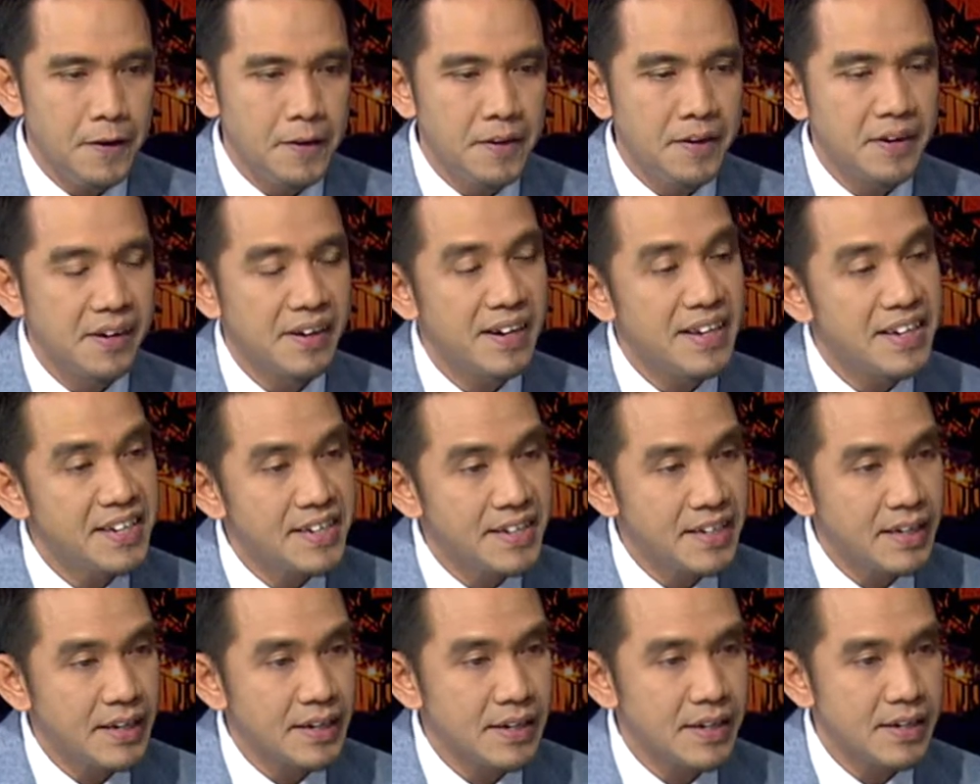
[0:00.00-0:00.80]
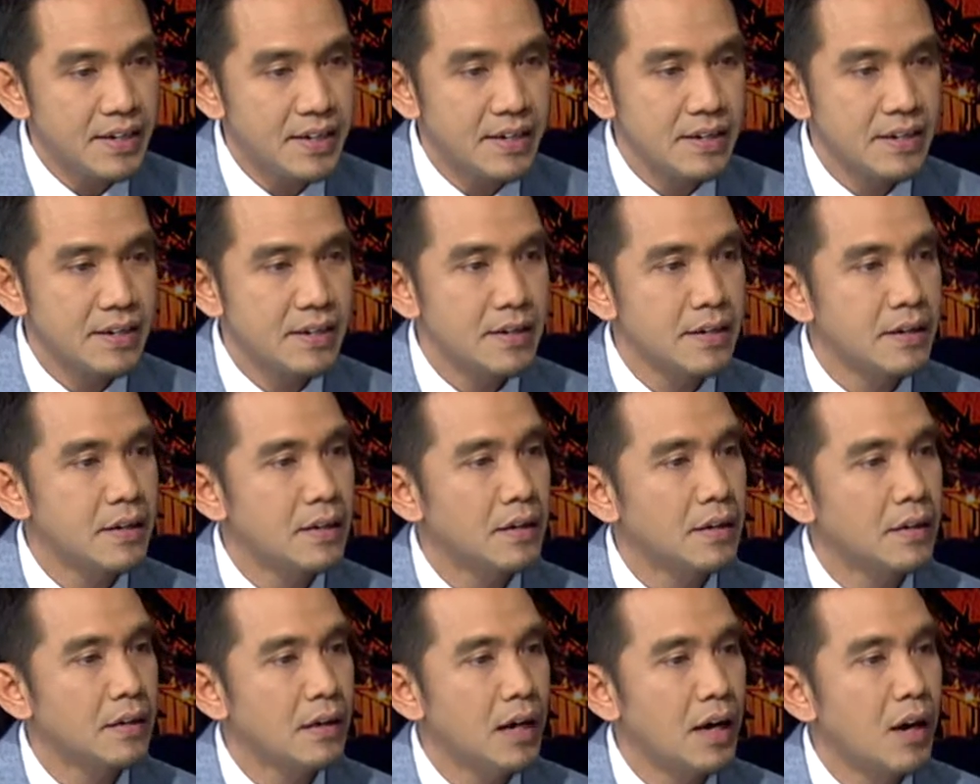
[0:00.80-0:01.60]
religion that
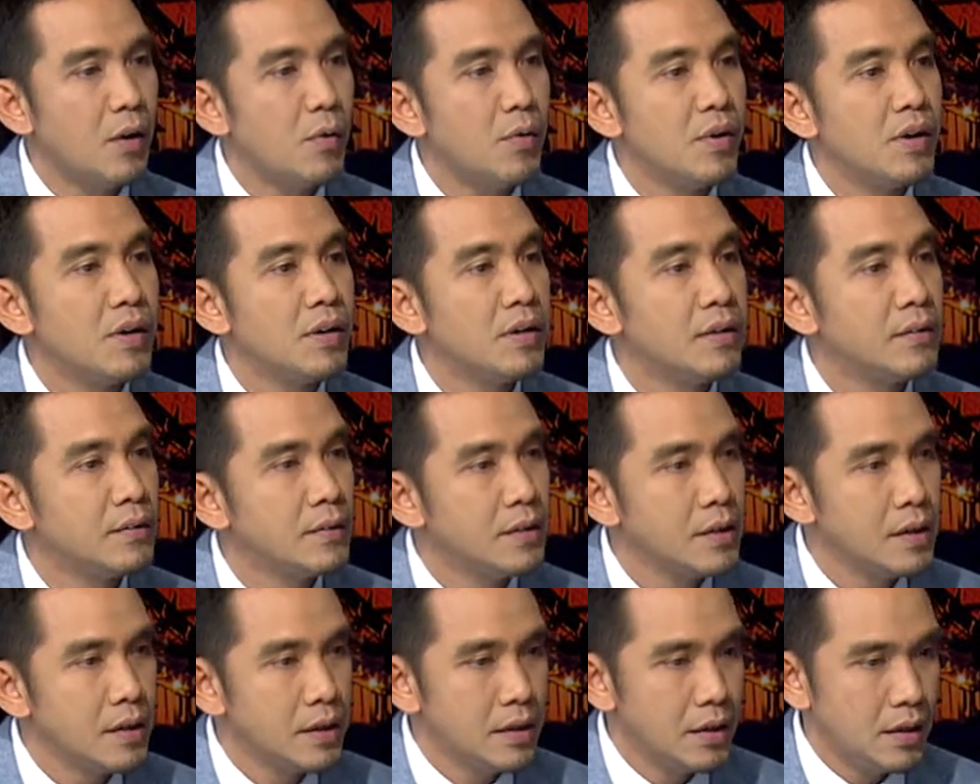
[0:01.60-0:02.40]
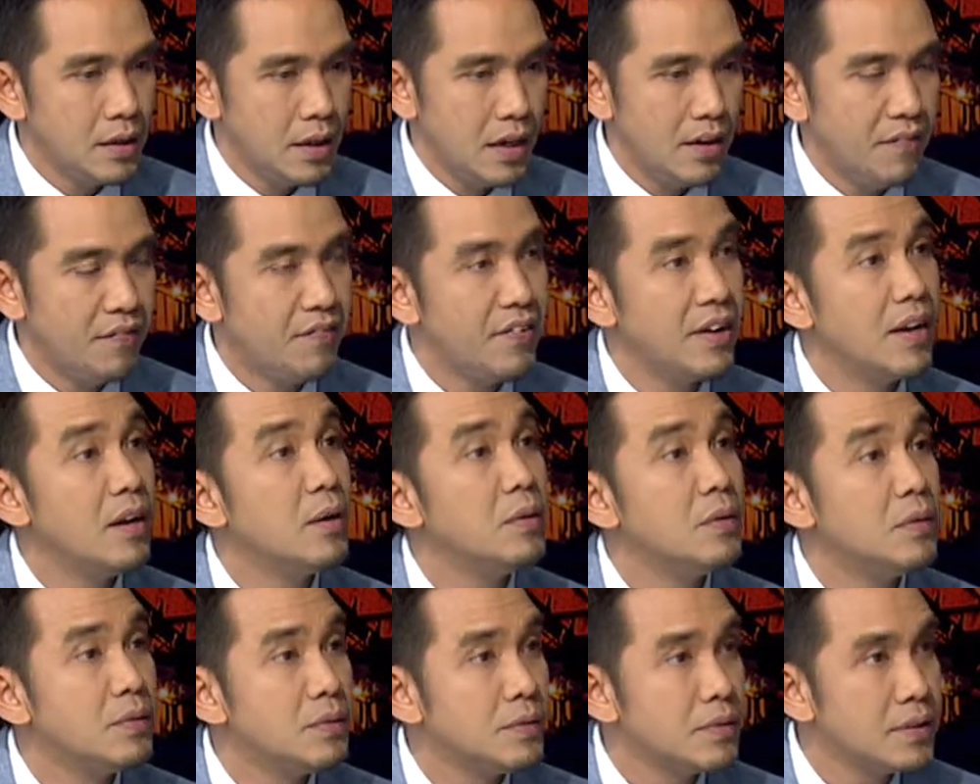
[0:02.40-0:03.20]
our
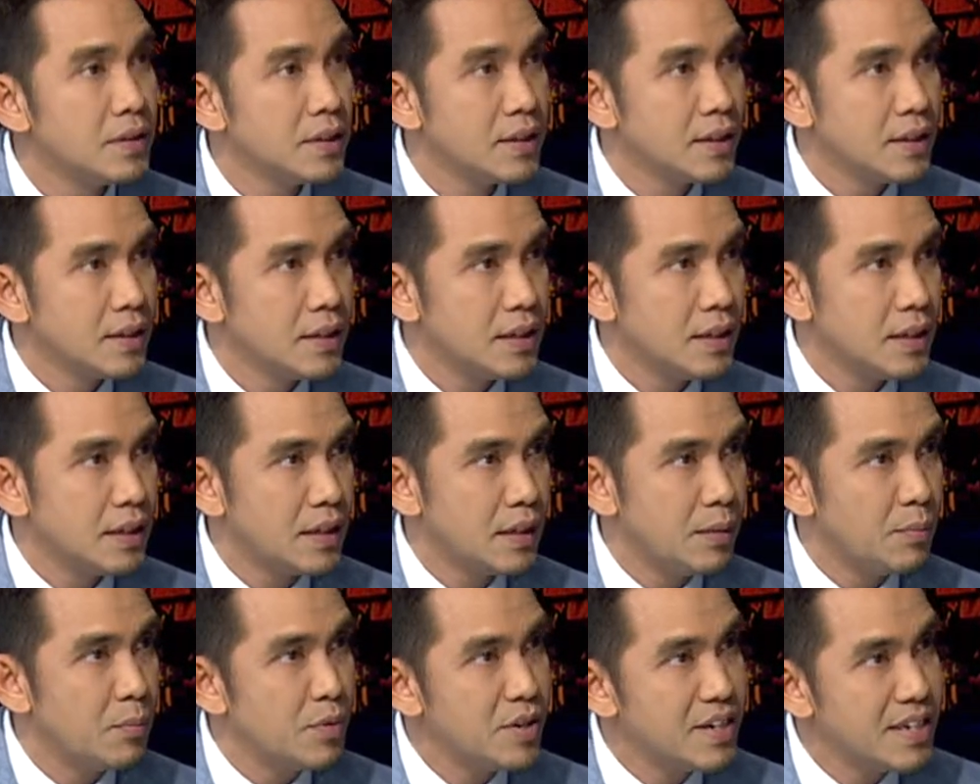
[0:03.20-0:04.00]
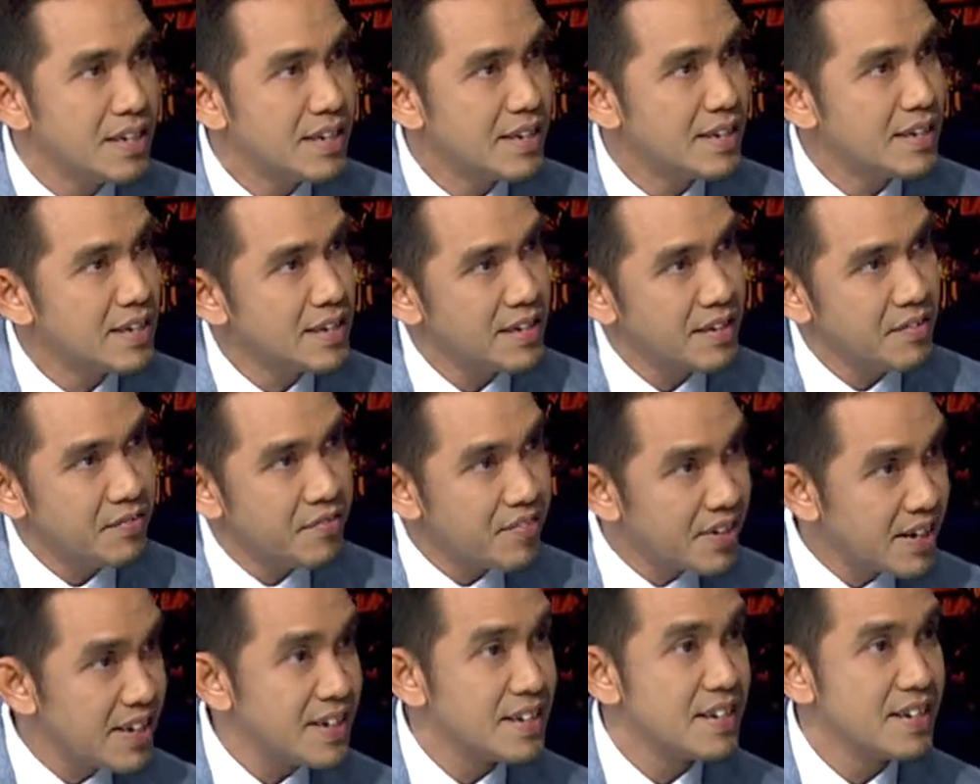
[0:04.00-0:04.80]
fellow Buddhist
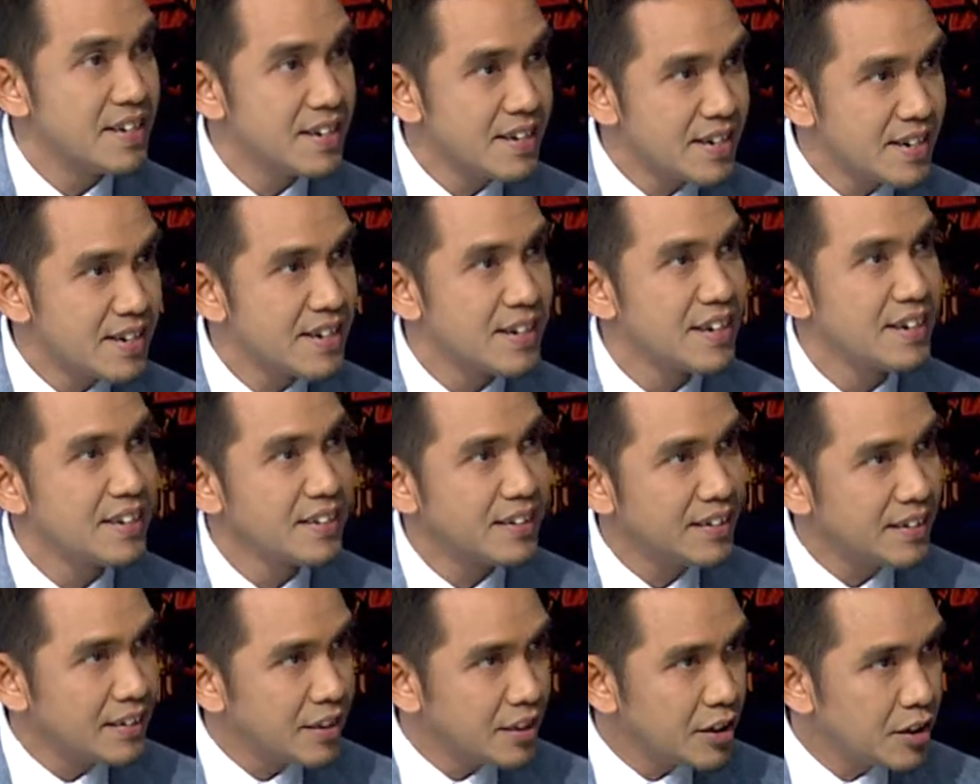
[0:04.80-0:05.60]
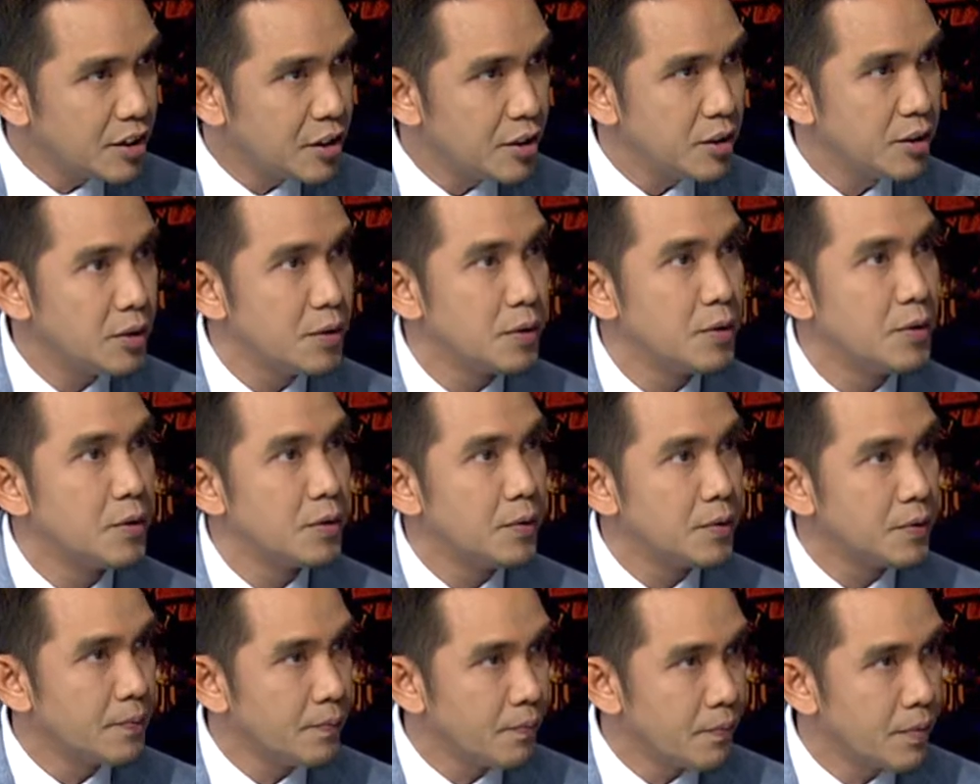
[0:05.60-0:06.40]
friends, you
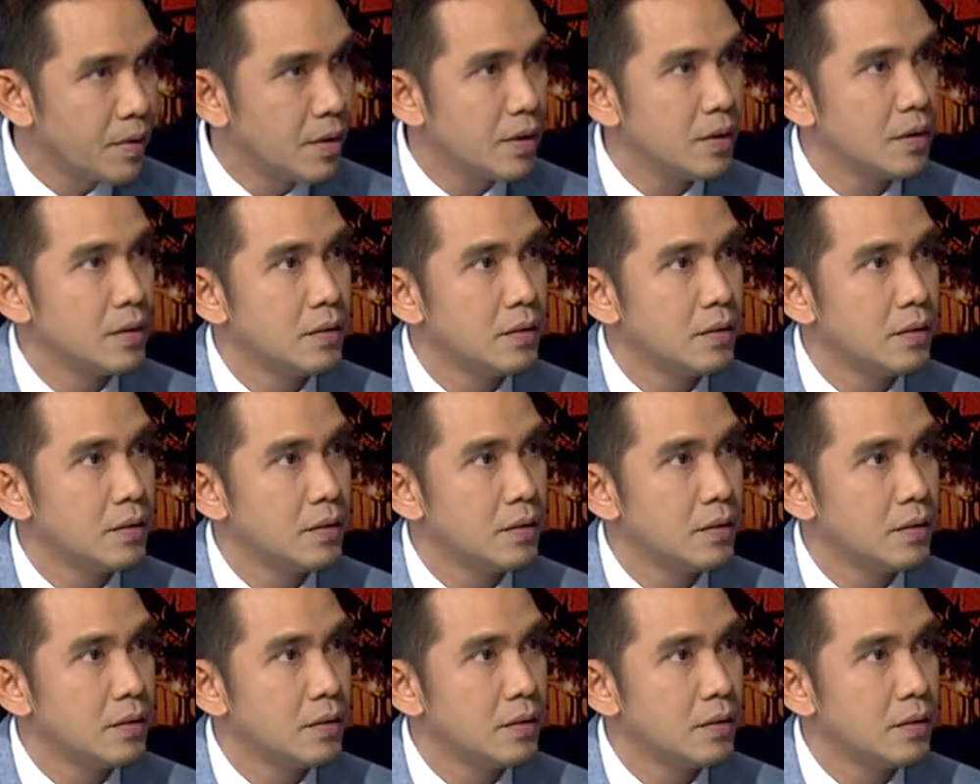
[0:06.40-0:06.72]
know, the